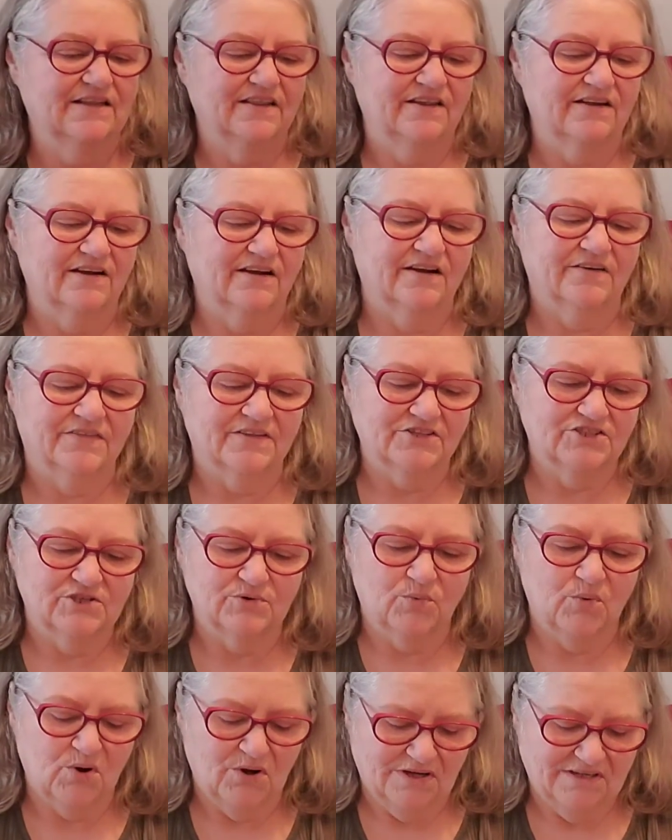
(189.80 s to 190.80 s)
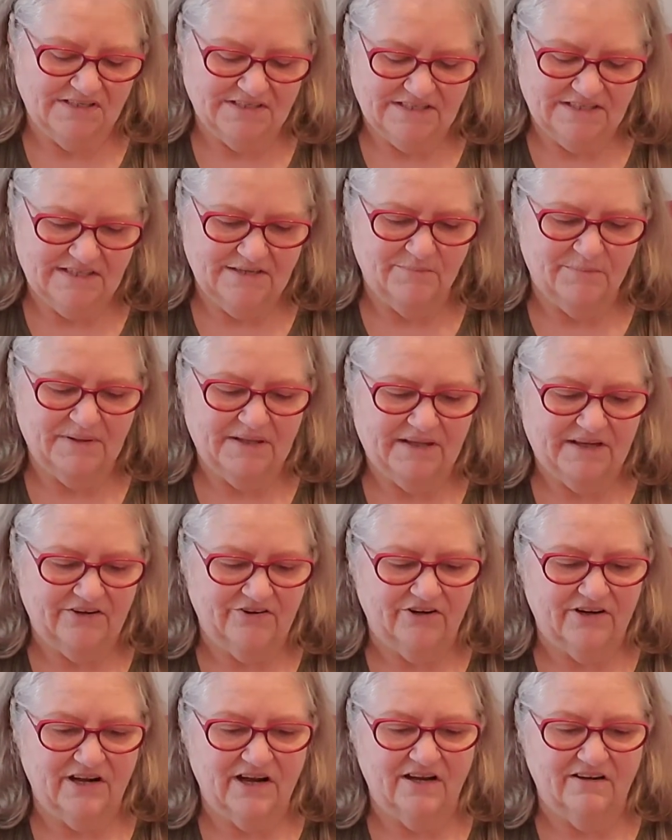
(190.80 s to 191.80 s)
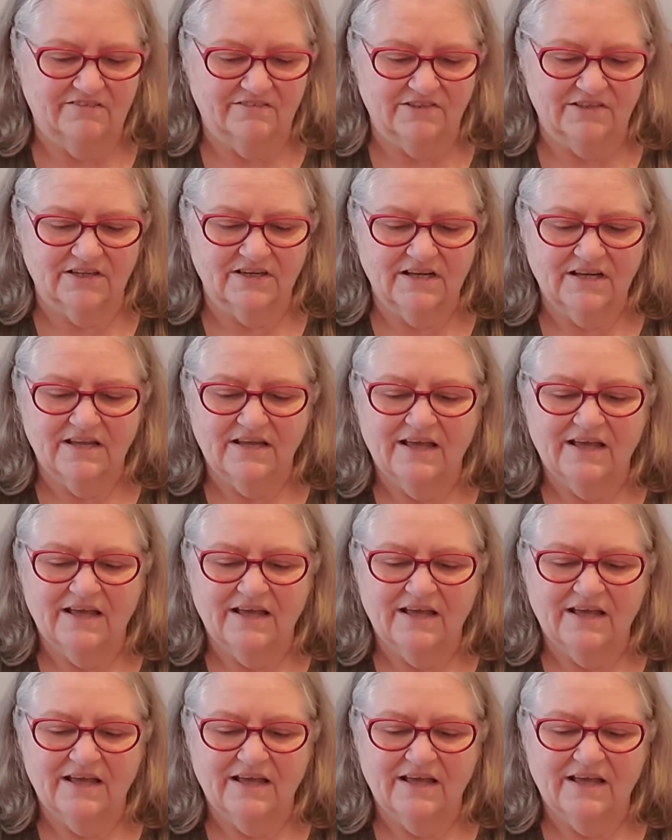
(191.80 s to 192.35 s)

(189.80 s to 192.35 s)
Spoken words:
there that you want in a planner cover,